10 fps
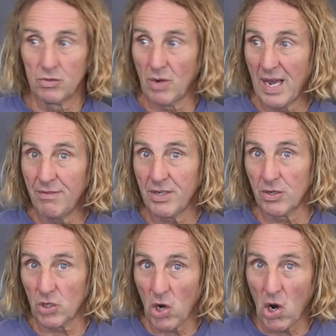driving
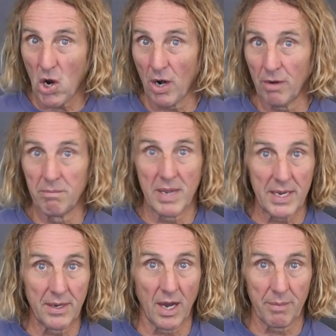your car
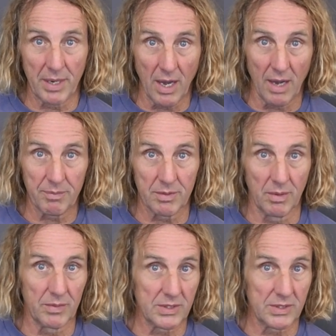may not be optimum.